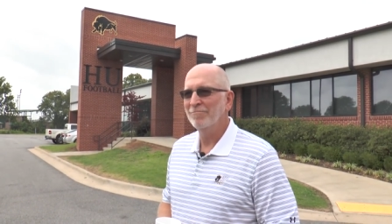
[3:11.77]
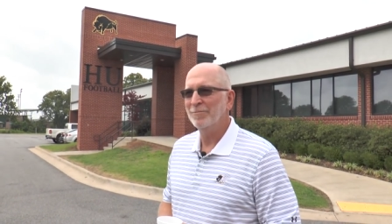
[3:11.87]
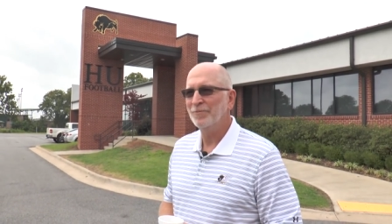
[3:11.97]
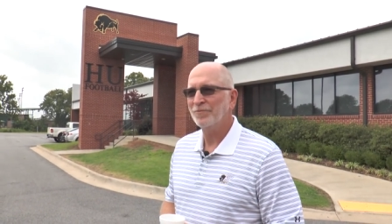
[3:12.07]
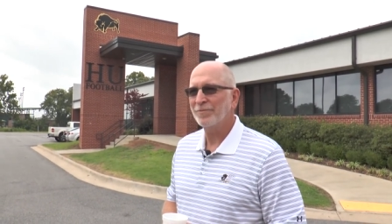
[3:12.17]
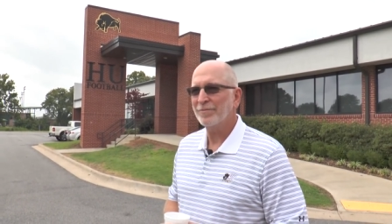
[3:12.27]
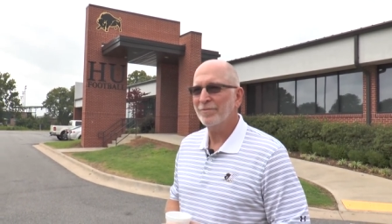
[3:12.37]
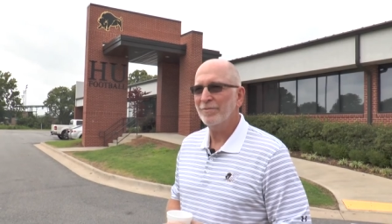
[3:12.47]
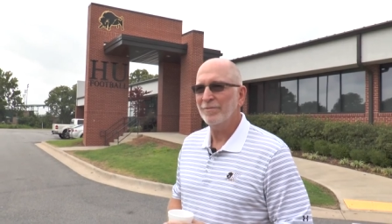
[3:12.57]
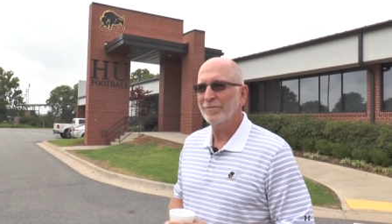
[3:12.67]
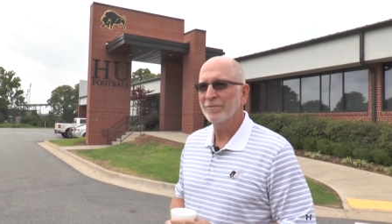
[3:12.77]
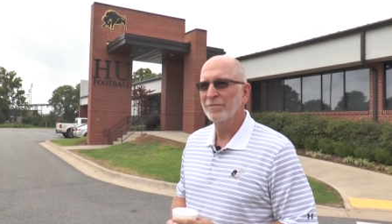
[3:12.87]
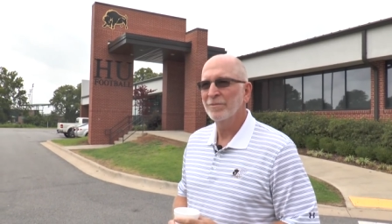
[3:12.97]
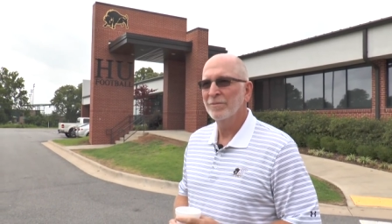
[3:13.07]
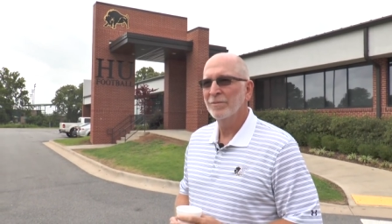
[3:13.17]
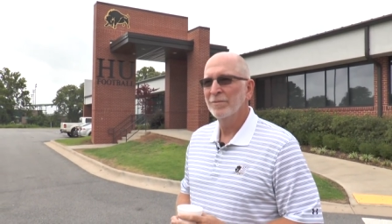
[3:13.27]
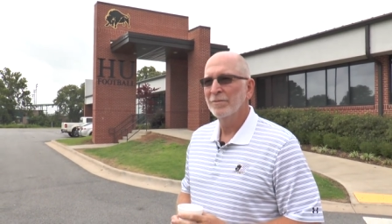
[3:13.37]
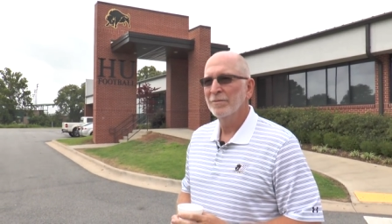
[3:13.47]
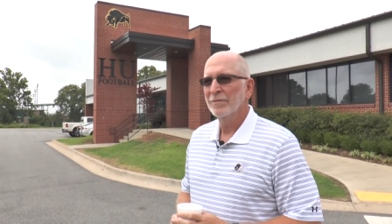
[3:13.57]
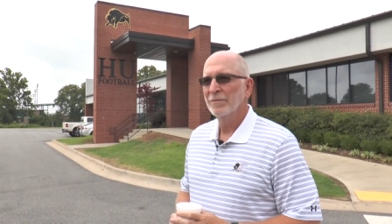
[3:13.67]
Which, what coach would you
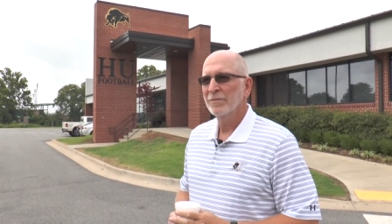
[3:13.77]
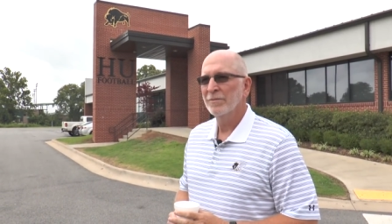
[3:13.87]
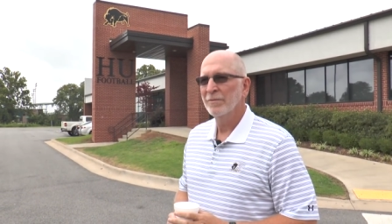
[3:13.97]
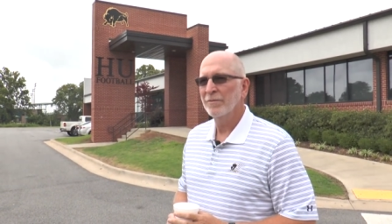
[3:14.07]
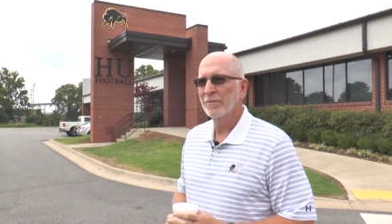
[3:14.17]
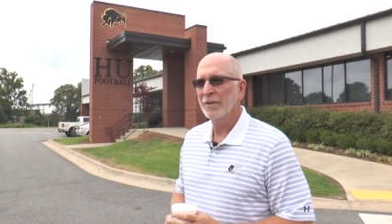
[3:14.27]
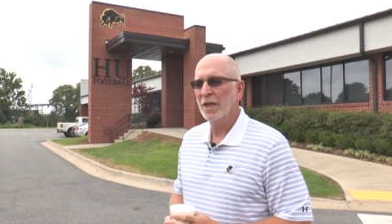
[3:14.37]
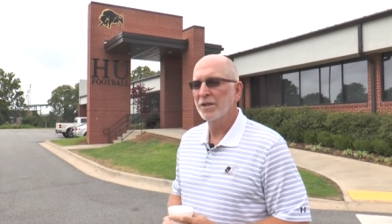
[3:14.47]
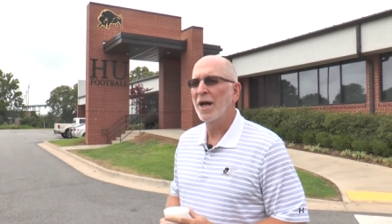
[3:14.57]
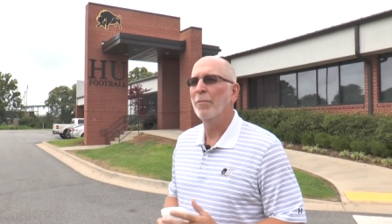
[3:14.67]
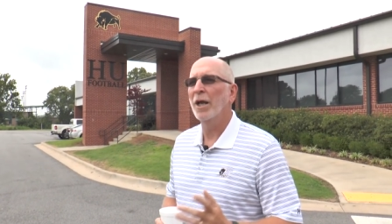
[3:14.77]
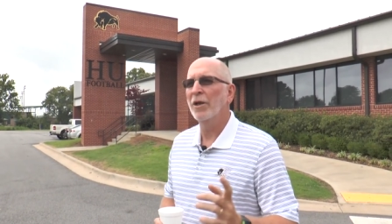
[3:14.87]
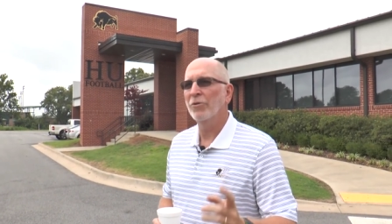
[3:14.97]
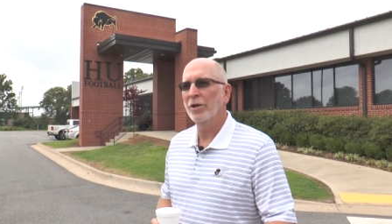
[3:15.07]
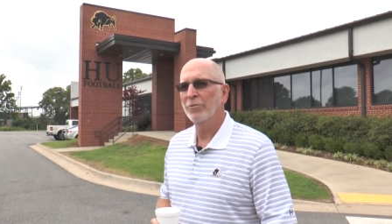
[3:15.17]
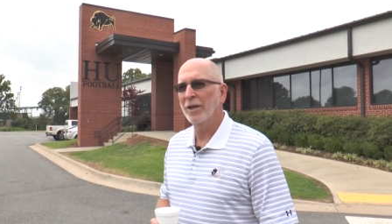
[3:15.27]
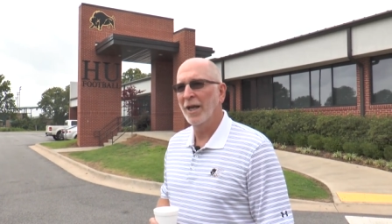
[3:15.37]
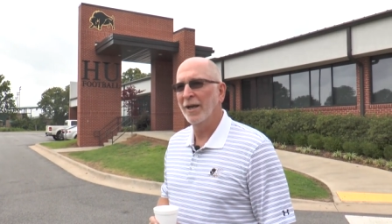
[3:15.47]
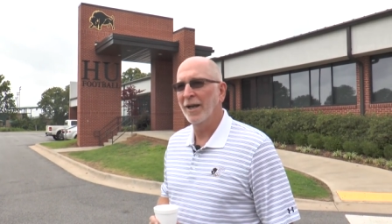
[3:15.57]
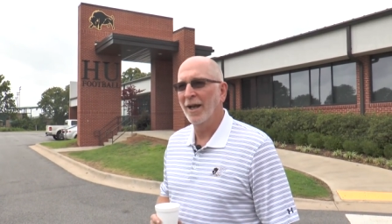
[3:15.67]
like to have dinner with? Tom Landry,
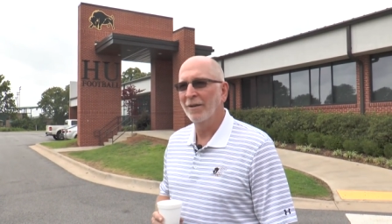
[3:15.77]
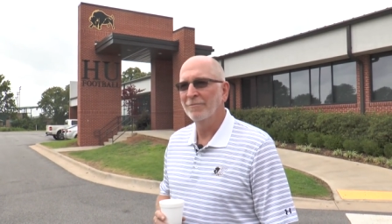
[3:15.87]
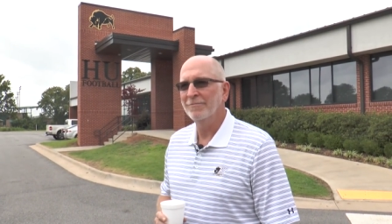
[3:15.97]
without a doubt.